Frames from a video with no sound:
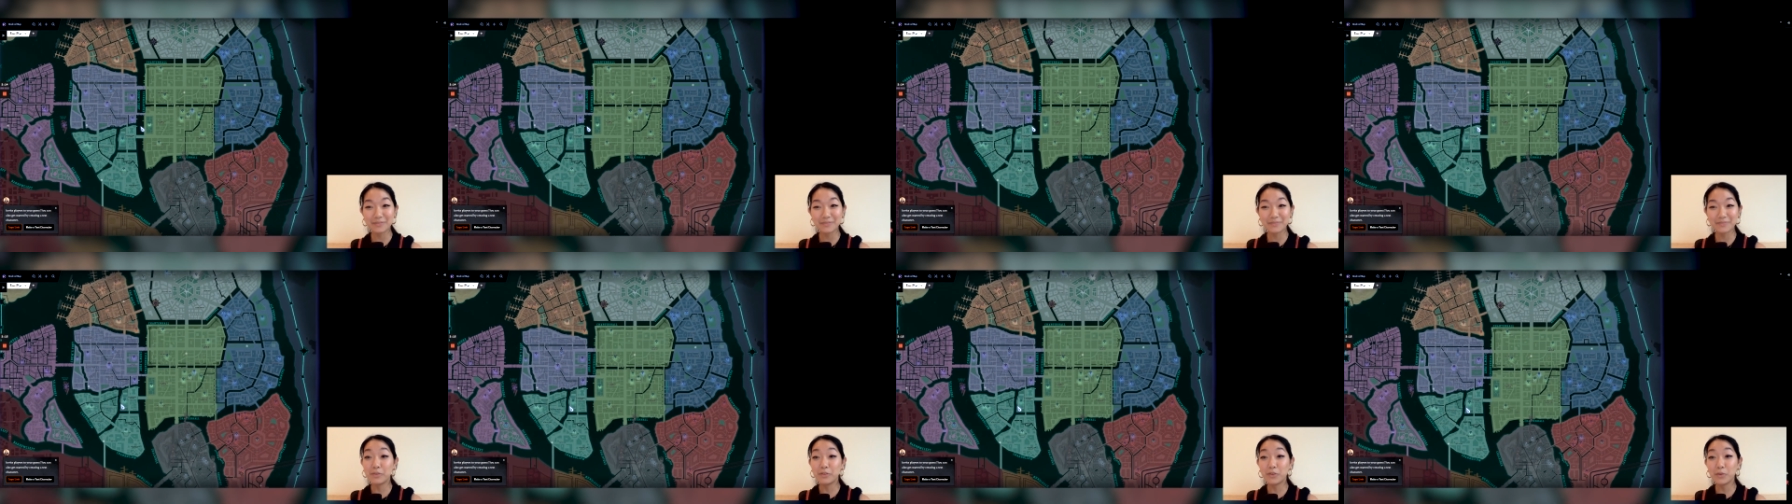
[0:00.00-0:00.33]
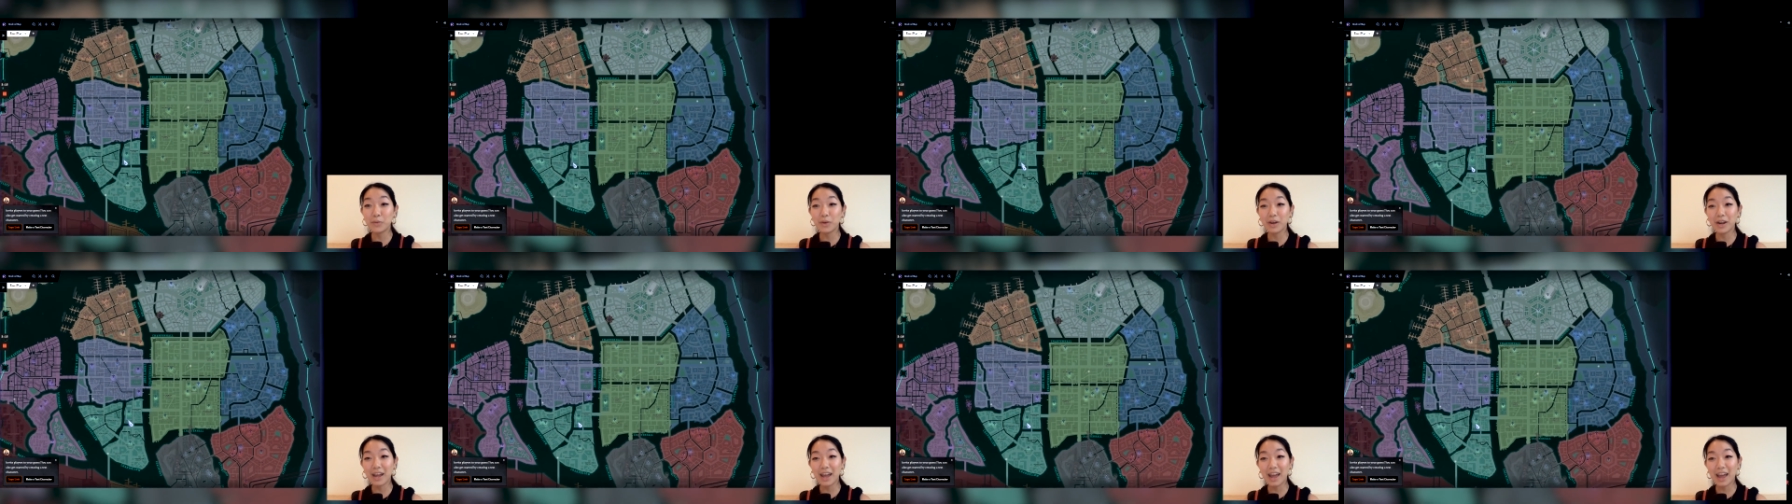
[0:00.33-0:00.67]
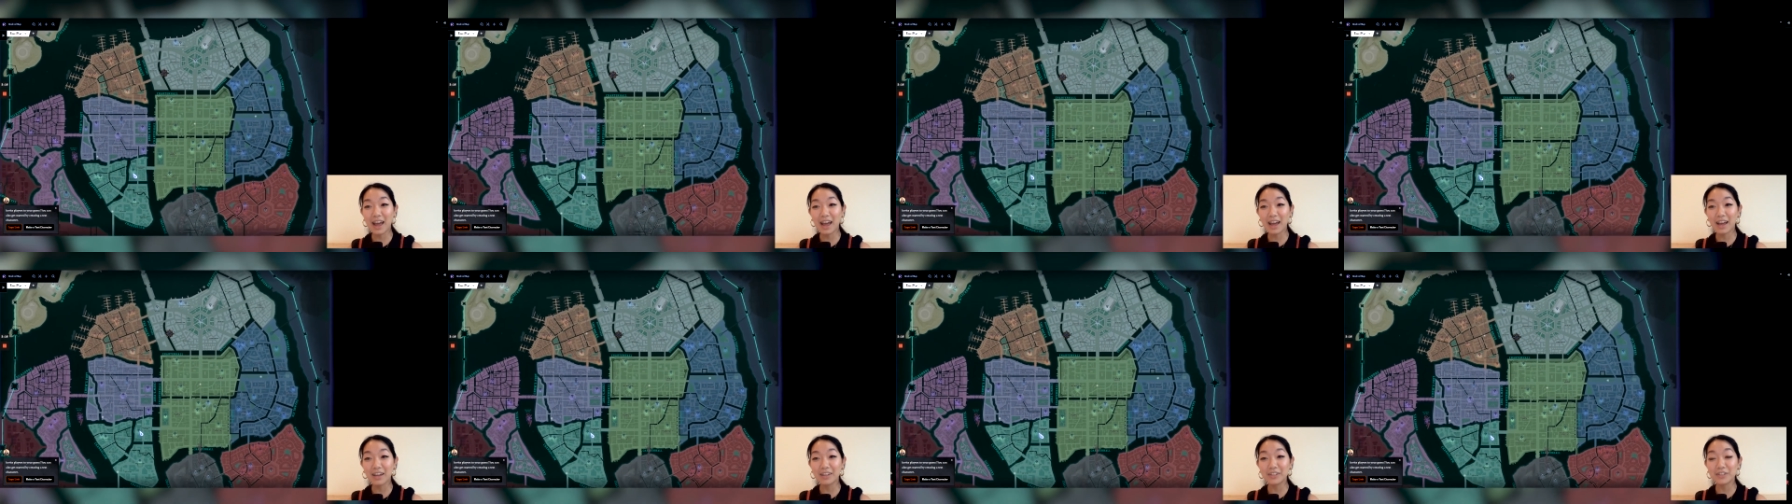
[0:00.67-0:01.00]
If you want to
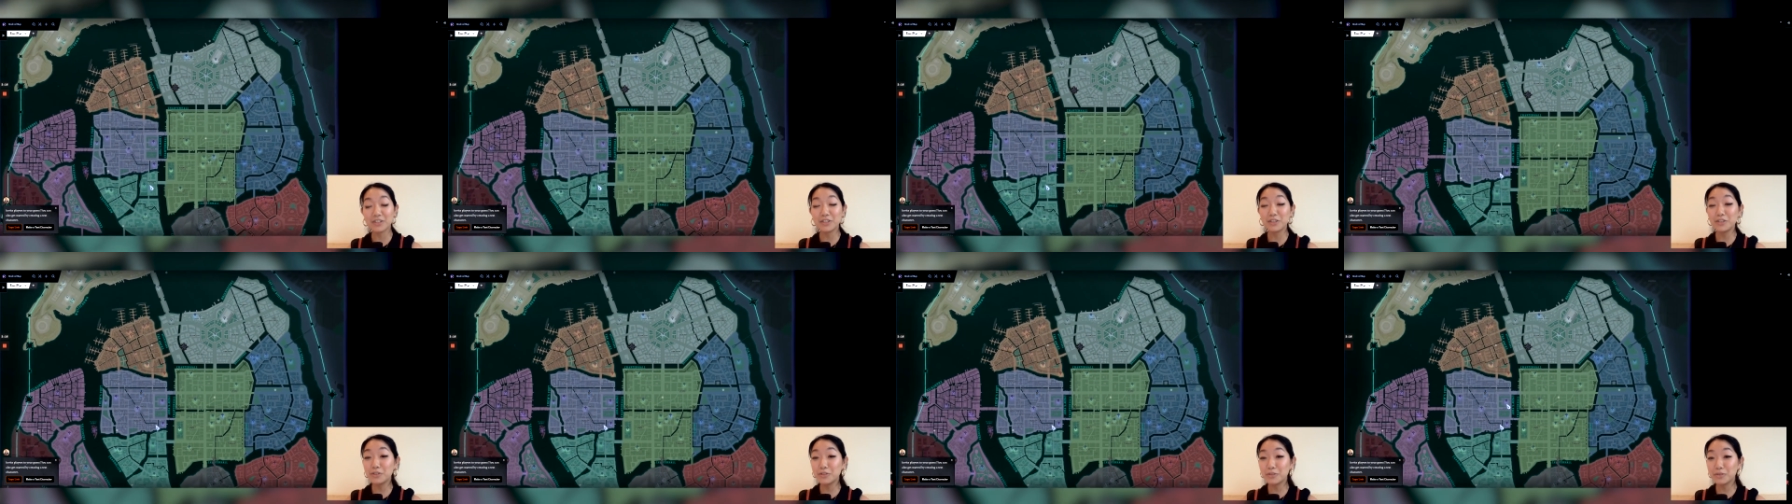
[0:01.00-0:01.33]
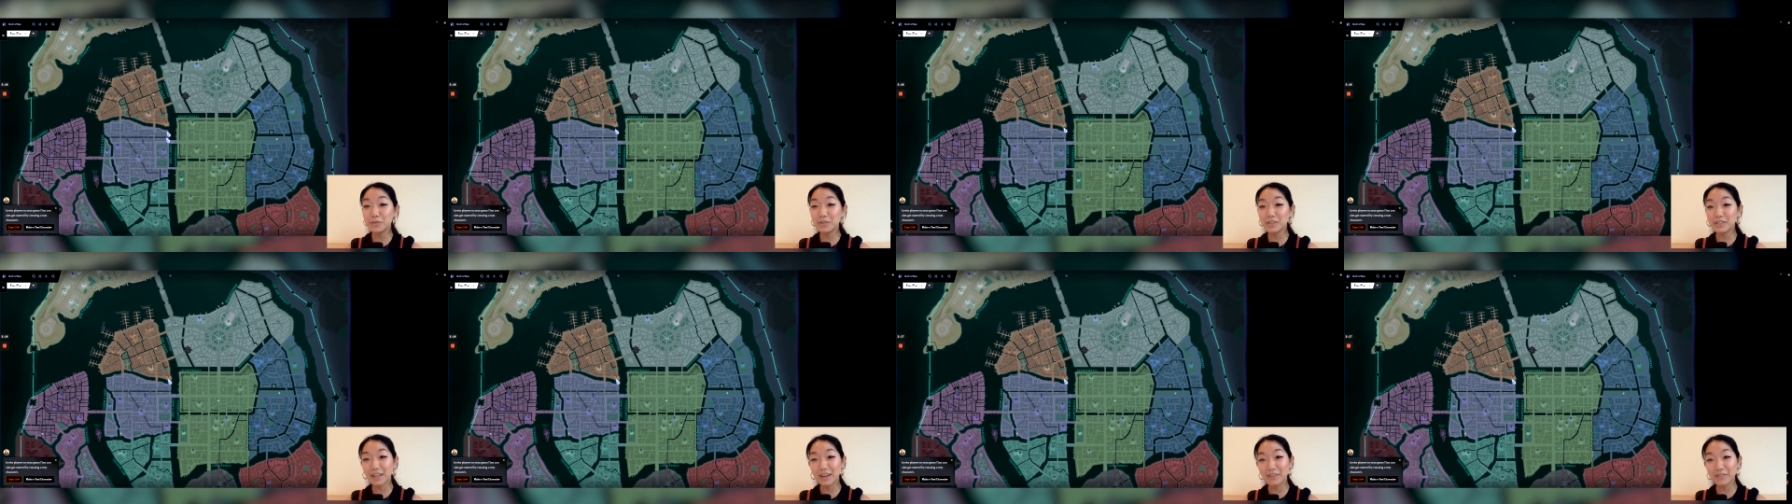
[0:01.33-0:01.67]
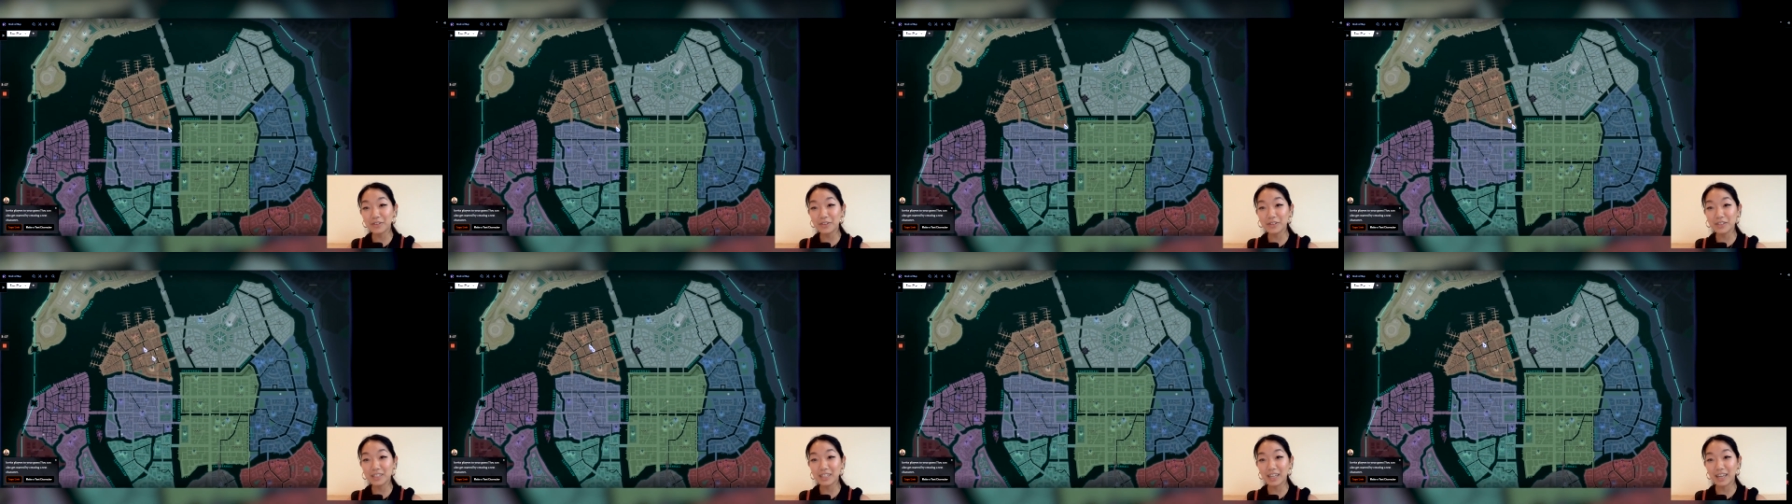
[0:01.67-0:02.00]
add new
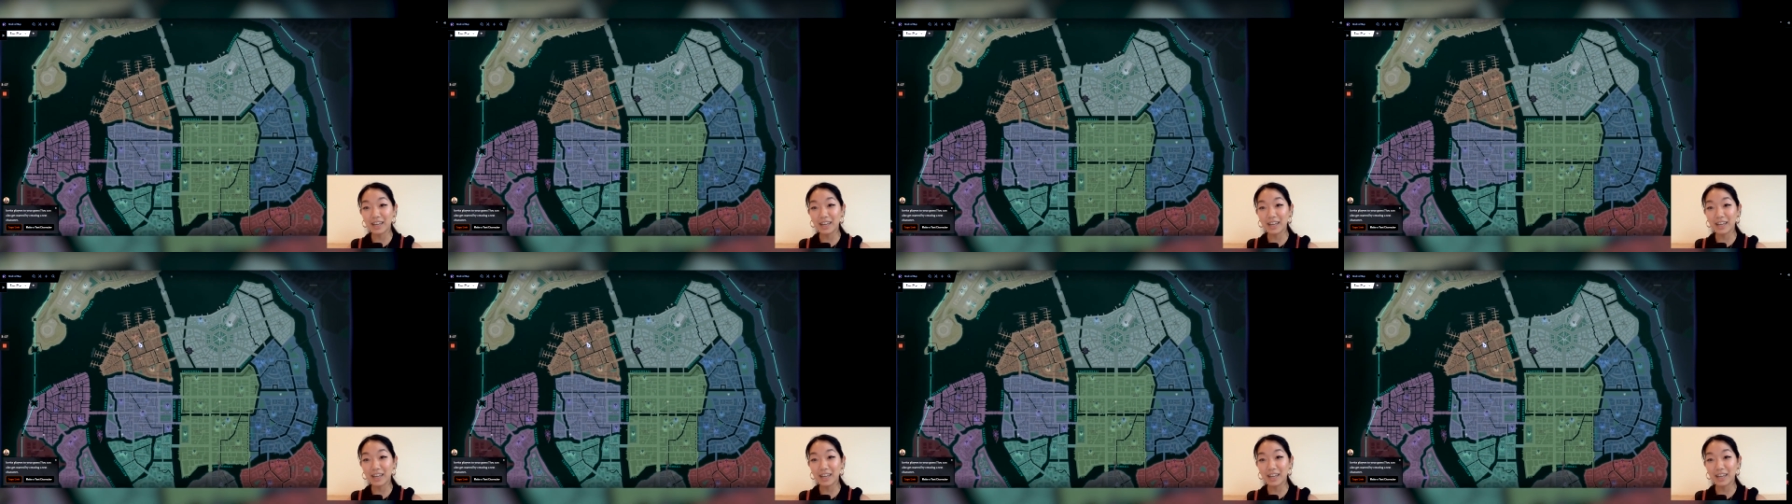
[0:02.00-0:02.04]
levels